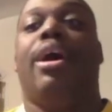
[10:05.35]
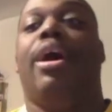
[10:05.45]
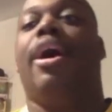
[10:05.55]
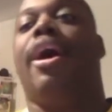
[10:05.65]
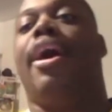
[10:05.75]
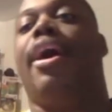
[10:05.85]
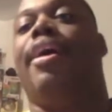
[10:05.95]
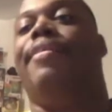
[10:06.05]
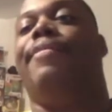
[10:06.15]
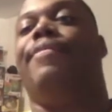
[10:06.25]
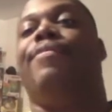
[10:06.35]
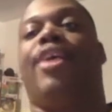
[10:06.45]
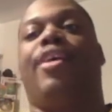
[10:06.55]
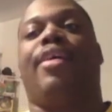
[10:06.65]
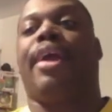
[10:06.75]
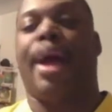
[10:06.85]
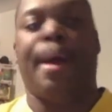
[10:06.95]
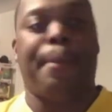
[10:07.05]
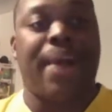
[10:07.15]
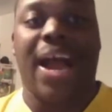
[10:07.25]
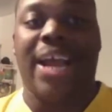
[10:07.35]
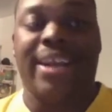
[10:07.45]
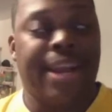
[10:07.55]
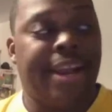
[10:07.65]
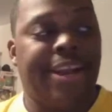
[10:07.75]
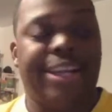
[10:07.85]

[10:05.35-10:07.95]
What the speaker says: very pioneer,